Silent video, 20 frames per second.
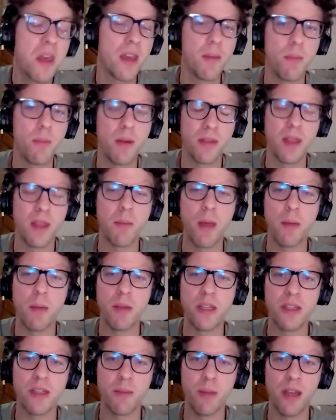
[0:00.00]
There may
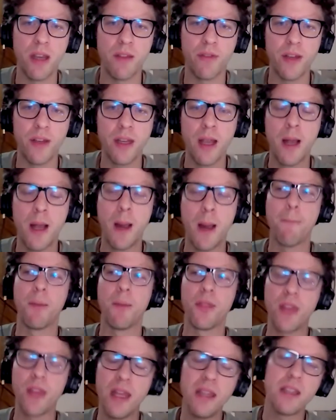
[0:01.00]
be some benefit,
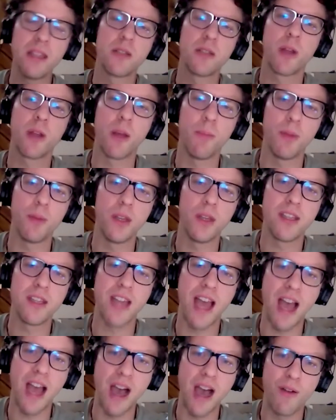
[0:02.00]
but then these companies
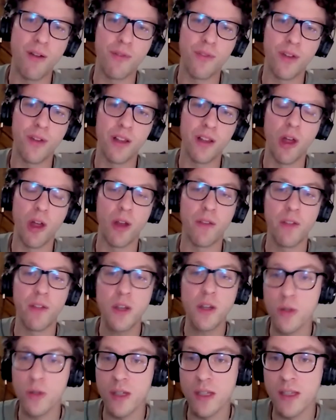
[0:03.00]
have a lot of
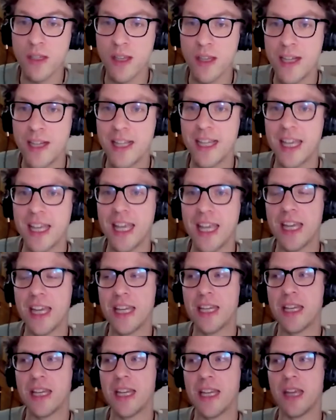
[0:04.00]
interest
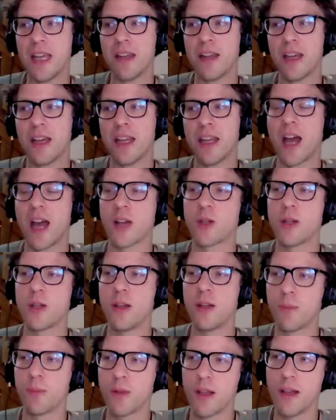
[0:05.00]
in
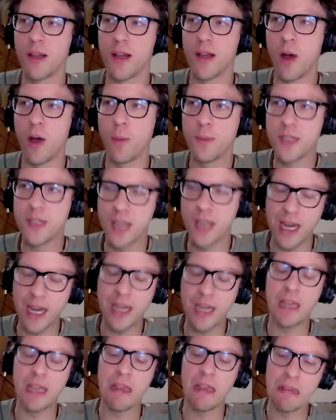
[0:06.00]
actually
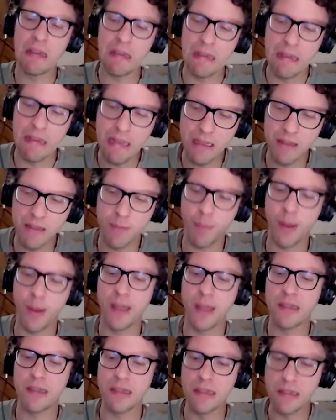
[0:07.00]
obtaining
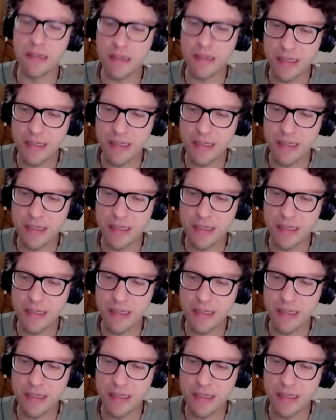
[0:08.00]
independent,